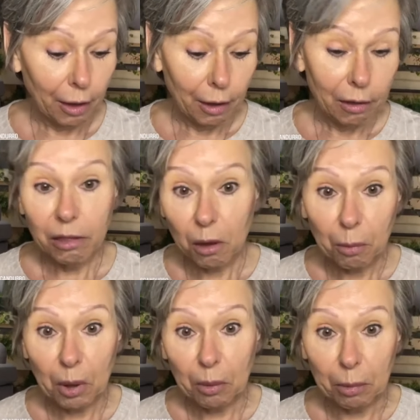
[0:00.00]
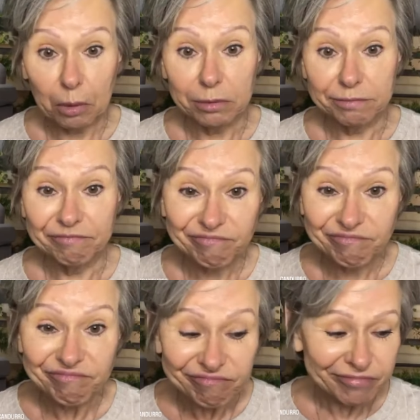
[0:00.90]
they're purple.
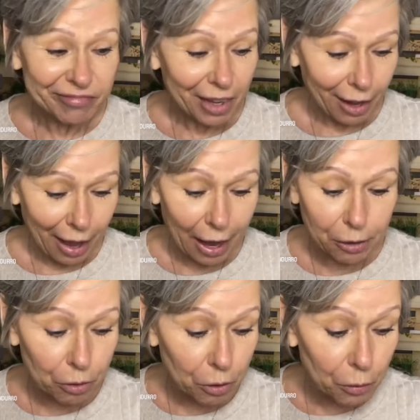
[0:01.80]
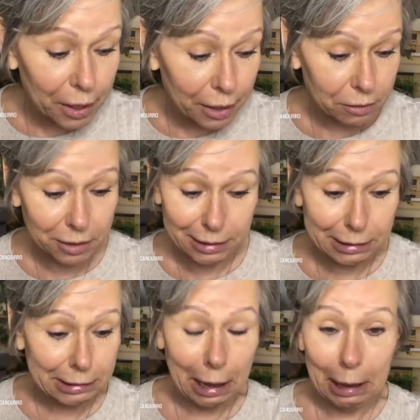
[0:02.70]
I don't know what else to
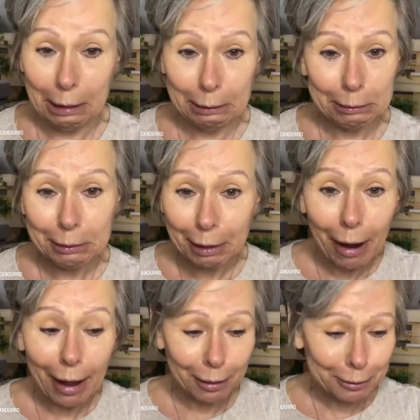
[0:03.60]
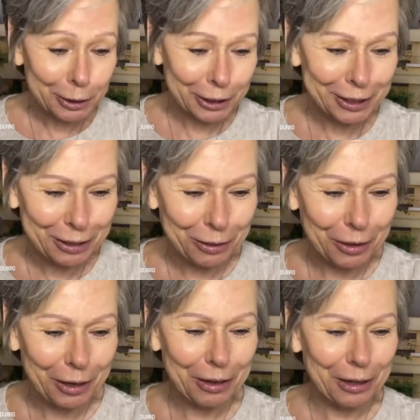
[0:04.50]
say. They're allergies. So there
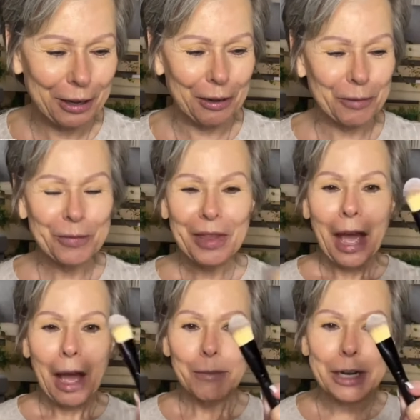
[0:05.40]
you go. I'm going to